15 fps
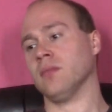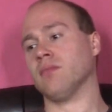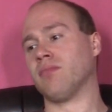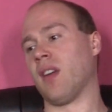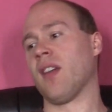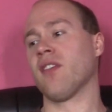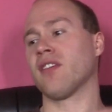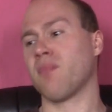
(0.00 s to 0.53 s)

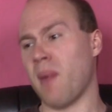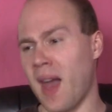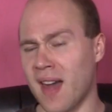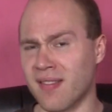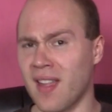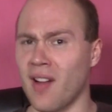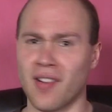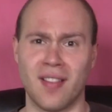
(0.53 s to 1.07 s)
Brother's
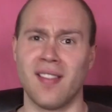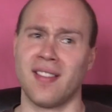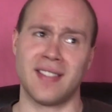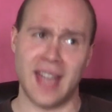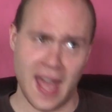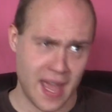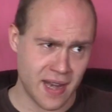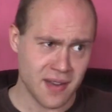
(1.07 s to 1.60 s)
passed out because he's
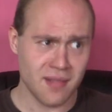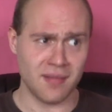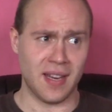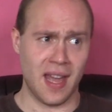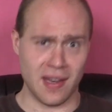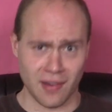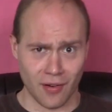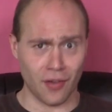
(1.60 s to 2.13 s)
10.
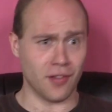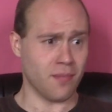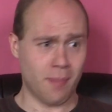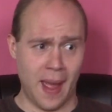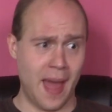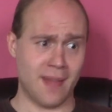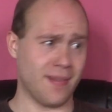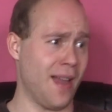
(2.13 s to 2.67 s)
10-year-olds
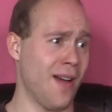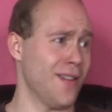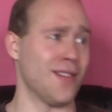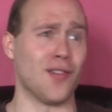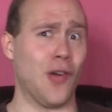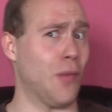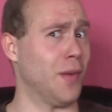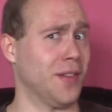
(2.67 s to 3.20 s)
pass out at
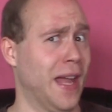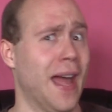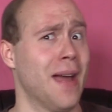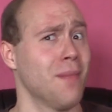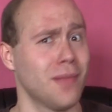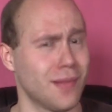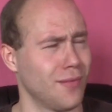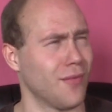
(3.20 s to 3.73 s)
normal
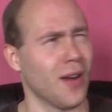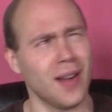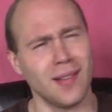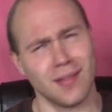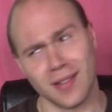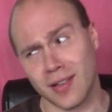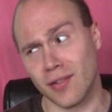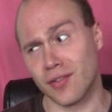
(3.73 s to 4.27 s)
times, right?
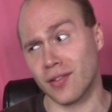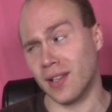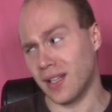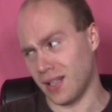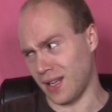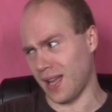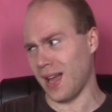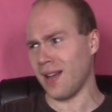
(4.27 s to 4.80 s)
Usually,
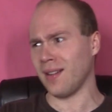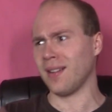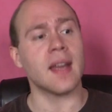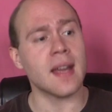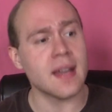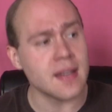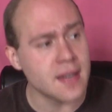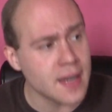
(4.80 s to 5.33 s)
yeah.
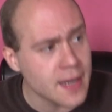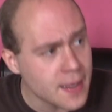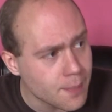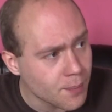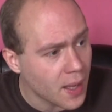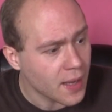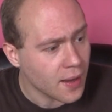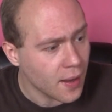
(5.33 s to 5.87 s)
And
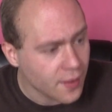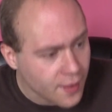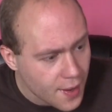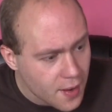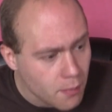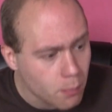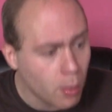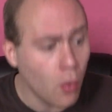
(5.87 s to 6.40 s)
I got
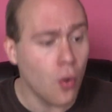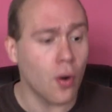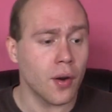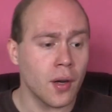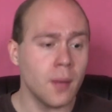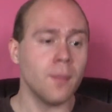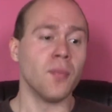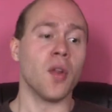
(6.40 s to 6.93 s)
kind of
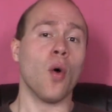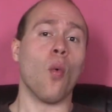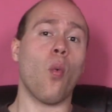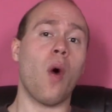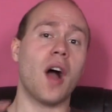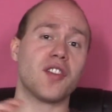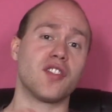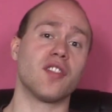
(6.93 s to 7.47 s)
bored
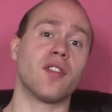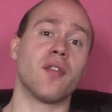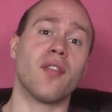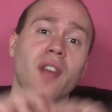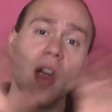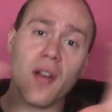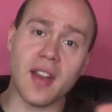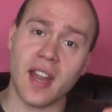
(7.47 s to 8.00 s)
watching the
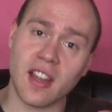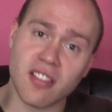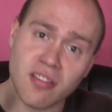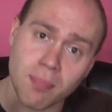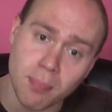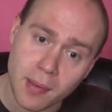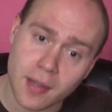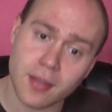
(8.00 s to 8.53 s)
very
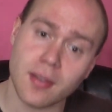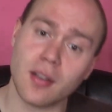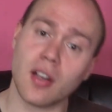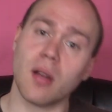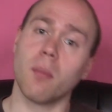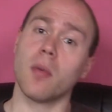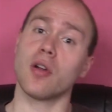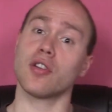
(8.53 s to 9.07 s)
explicit
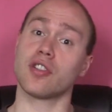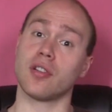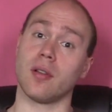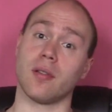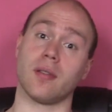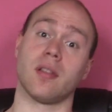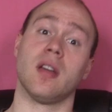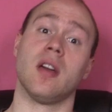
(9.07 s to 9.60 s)
commercials.